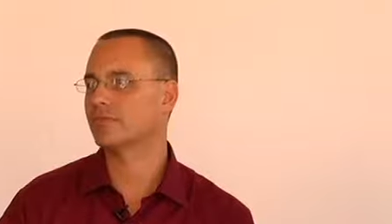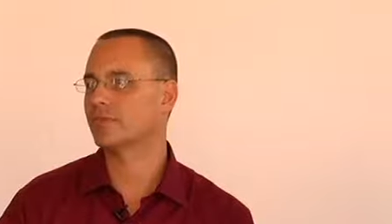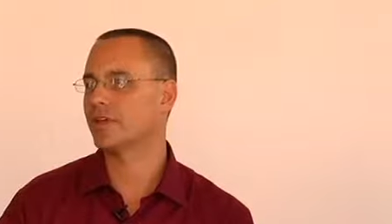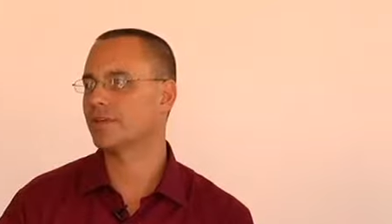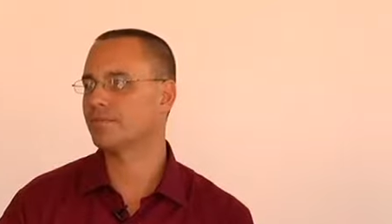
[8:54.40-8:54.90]

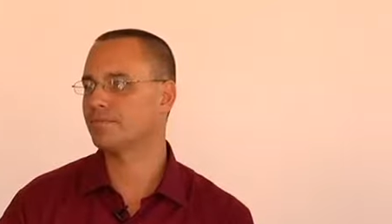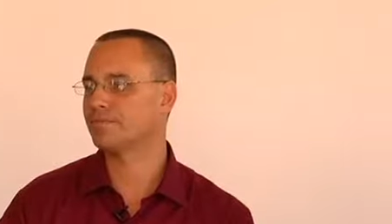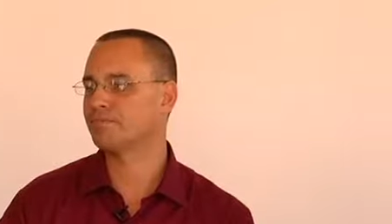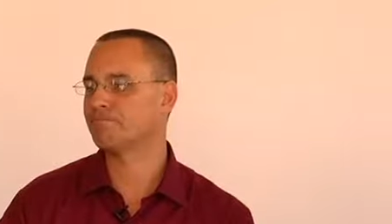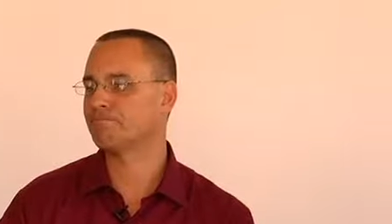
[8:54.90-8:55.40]
Okay?
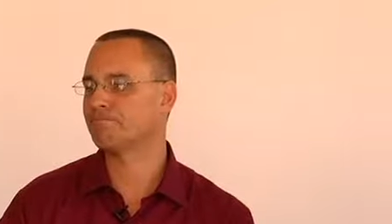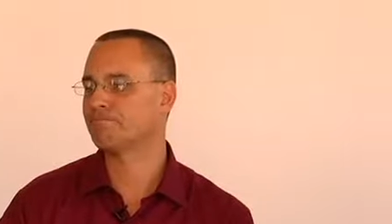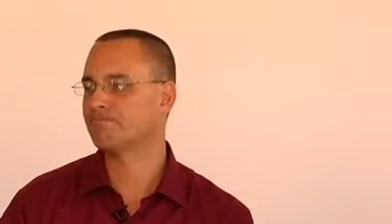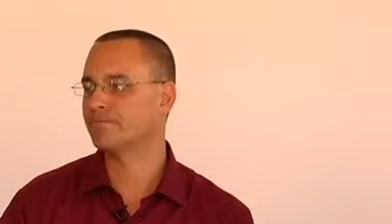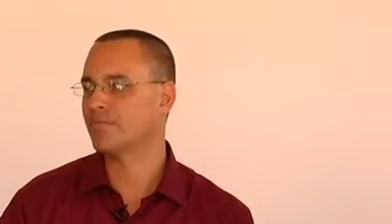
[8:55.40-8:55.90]

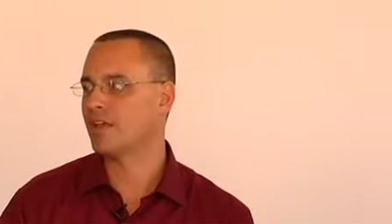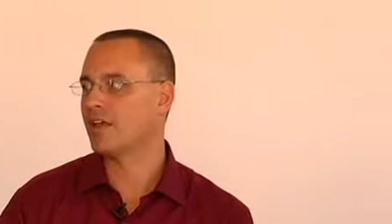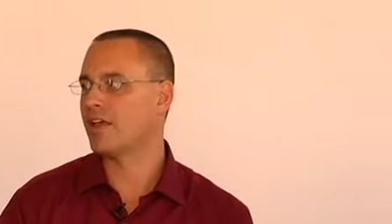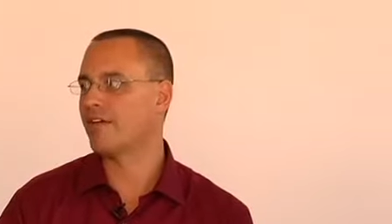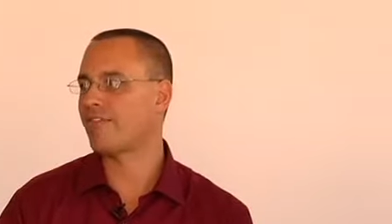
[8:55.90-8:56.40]

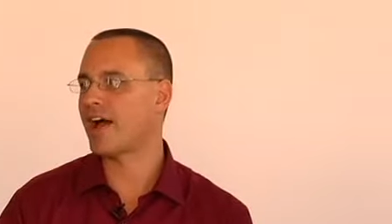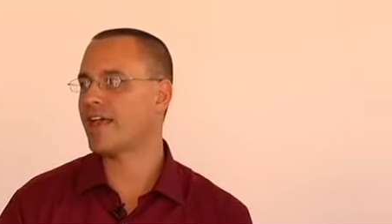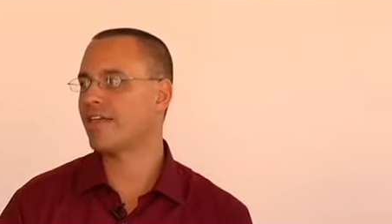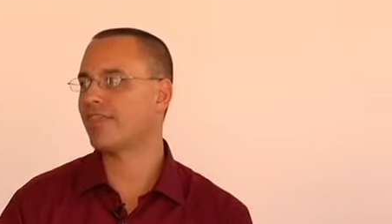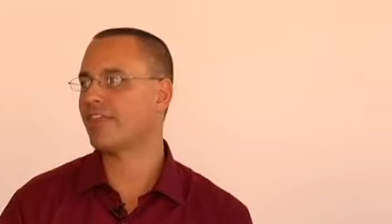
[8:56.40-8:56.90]
If
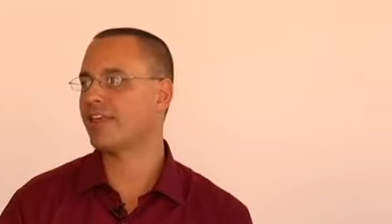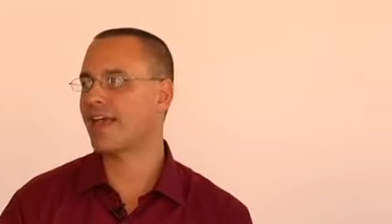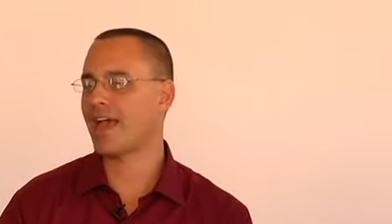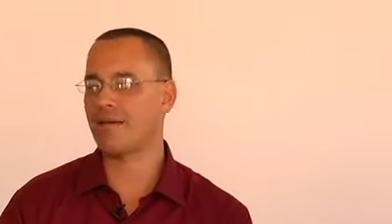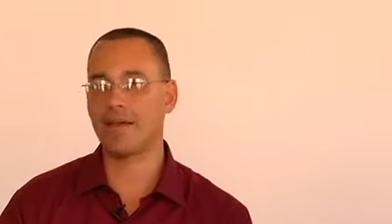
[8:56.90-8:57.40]
I think,
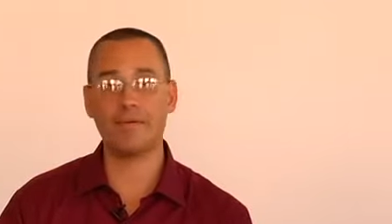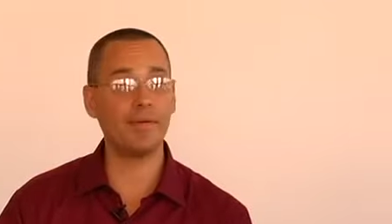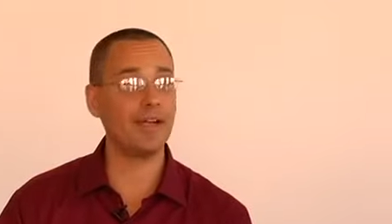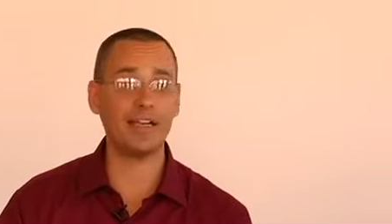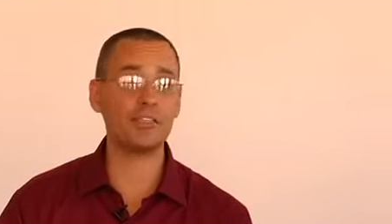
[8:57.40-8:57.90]
I
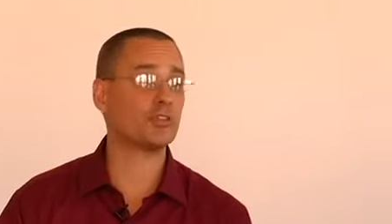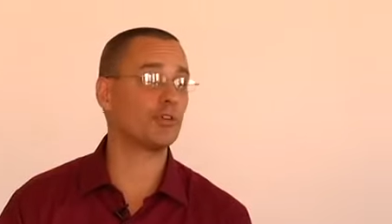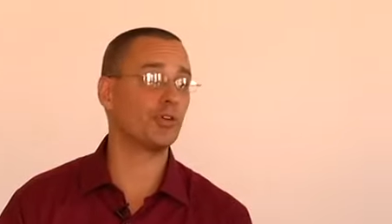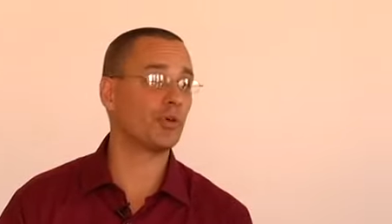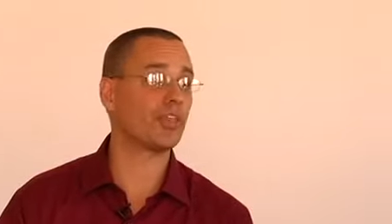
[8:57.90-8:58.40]
mean, it is
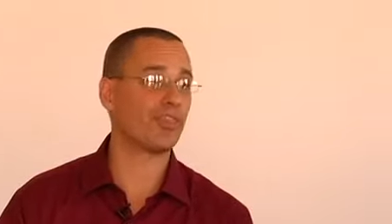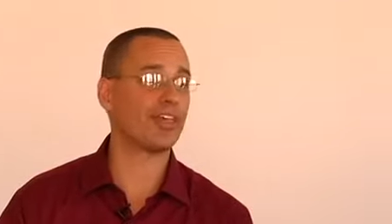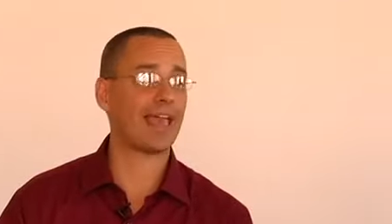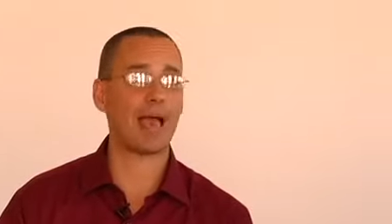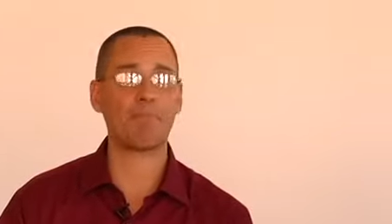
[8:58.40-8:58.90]
true, you can
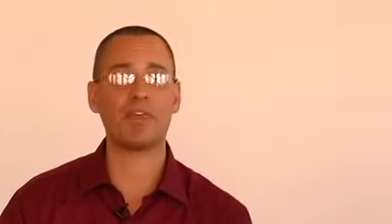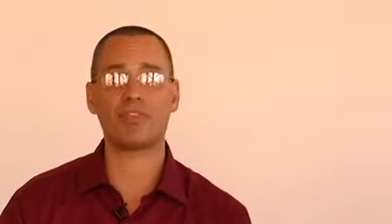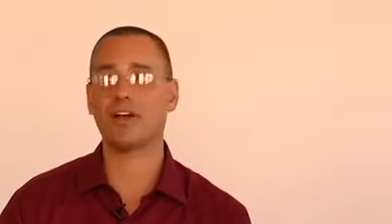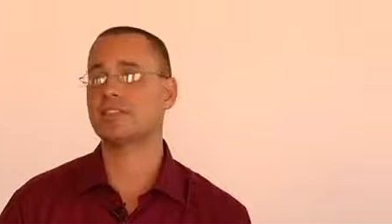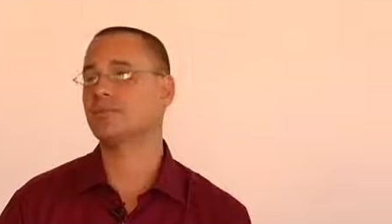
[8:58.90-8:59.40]
think happy
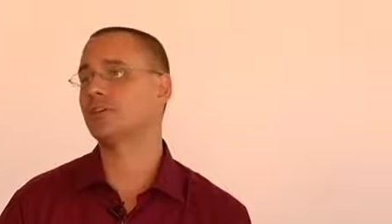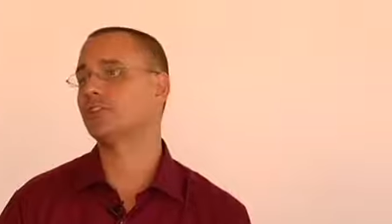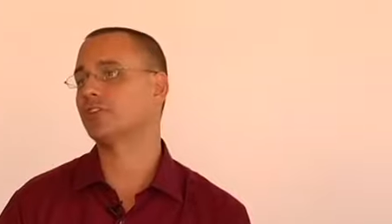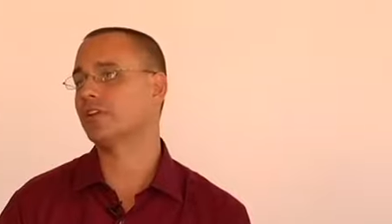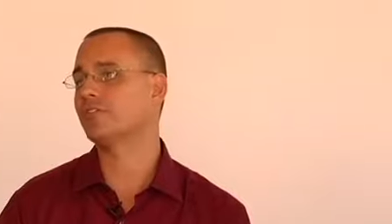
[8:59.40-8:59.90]
thoughts about
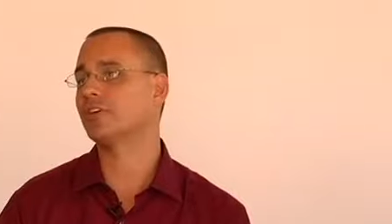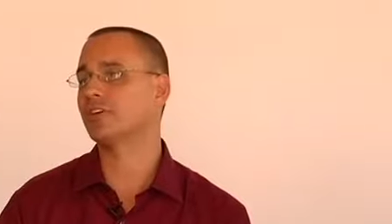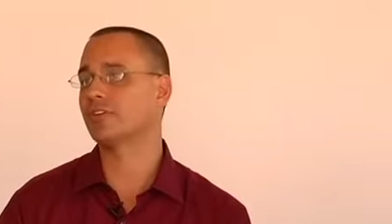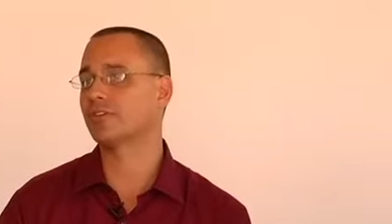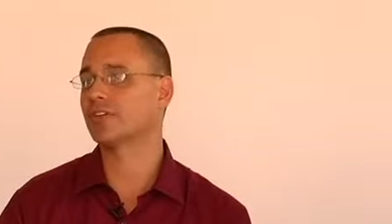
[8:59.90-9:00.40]
your liver and
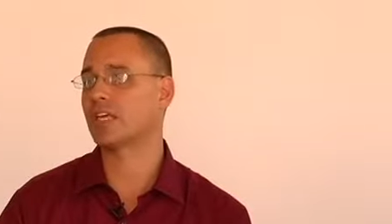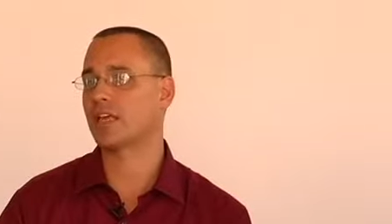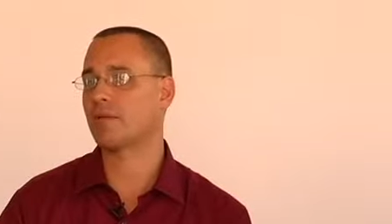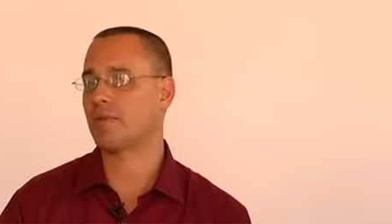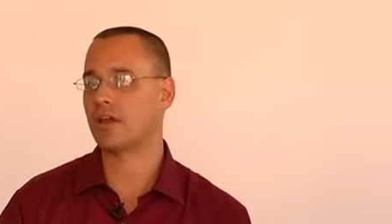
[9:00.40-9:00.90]
your liver can
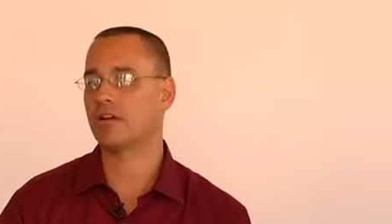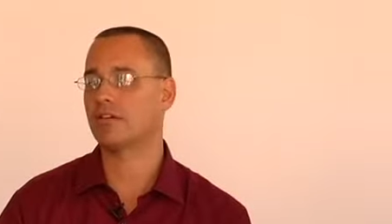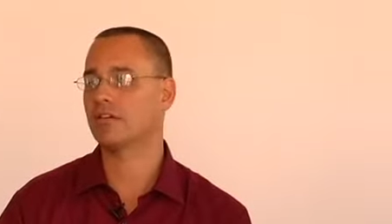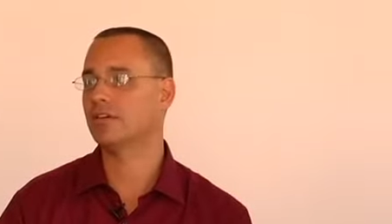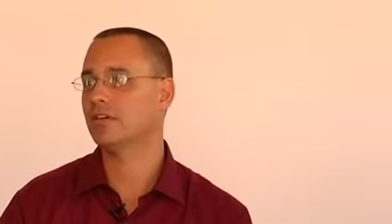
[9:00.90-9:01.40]
get better.
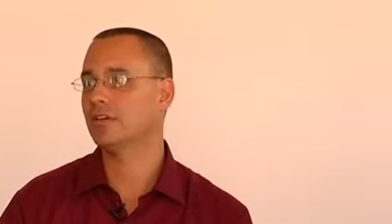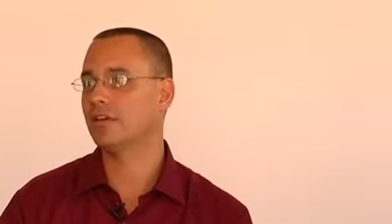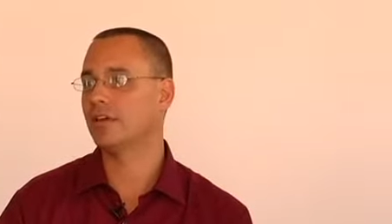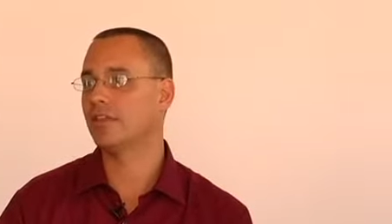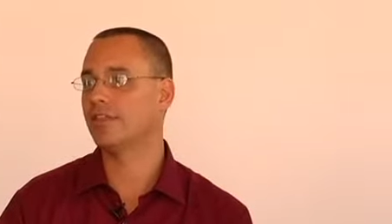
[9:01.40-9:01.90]

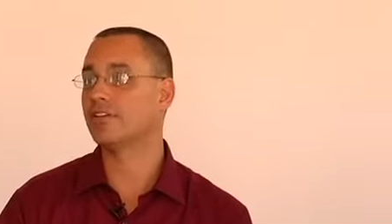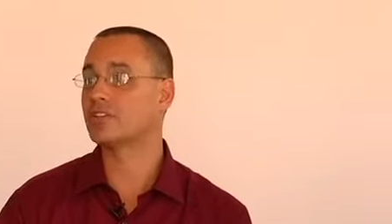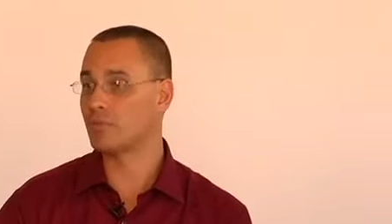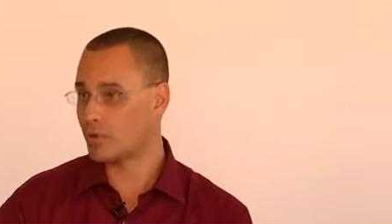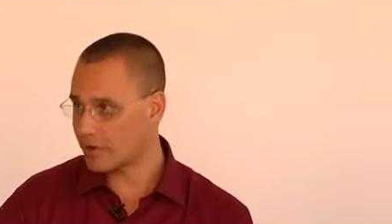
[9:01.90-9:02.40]
There's
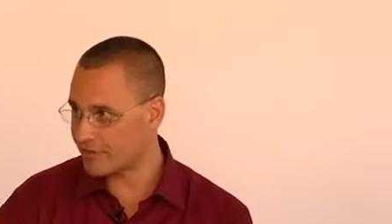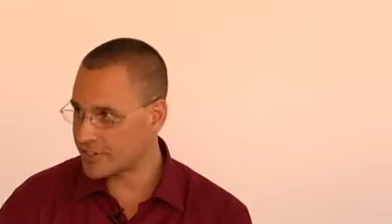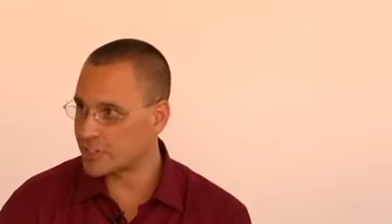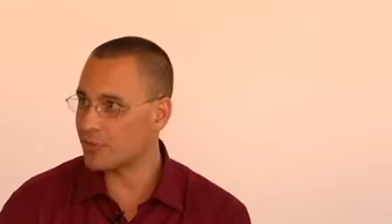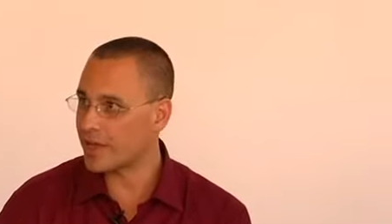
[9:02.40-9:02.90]
a more
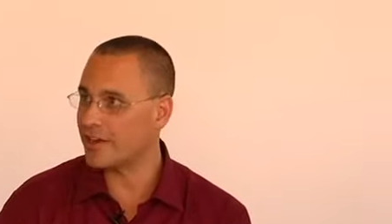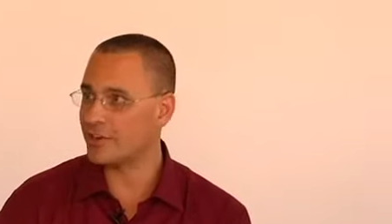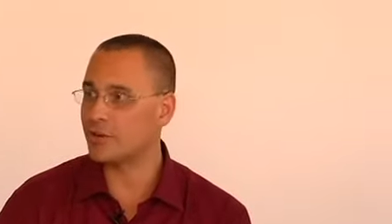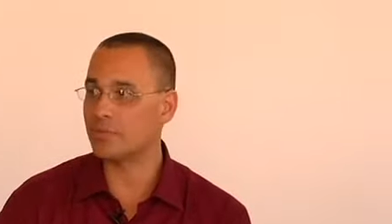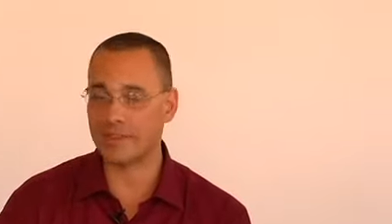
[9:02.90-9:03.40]
efficient way to
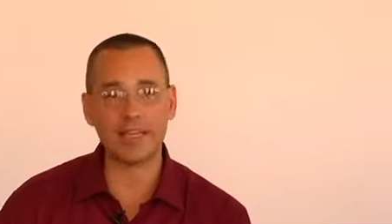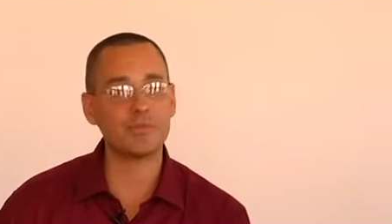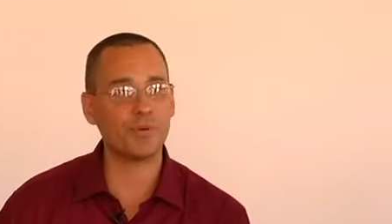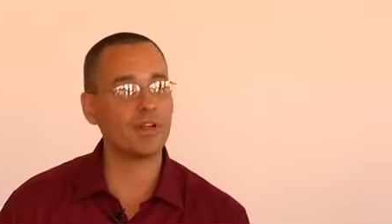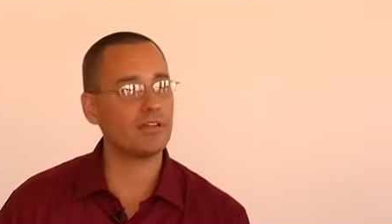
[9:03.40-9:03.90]
do it, but that's
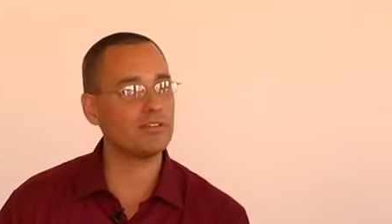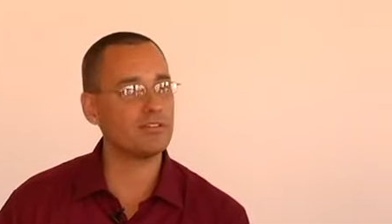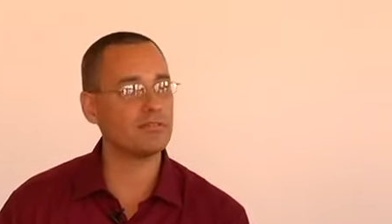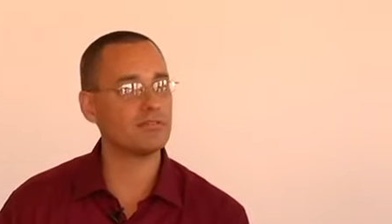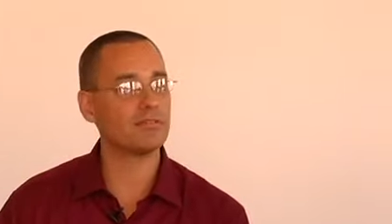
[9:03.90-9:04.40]
pretty good
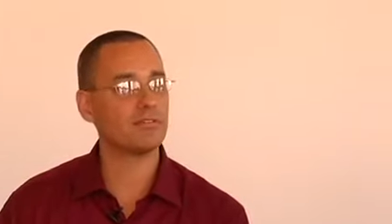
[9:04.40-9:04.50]
too.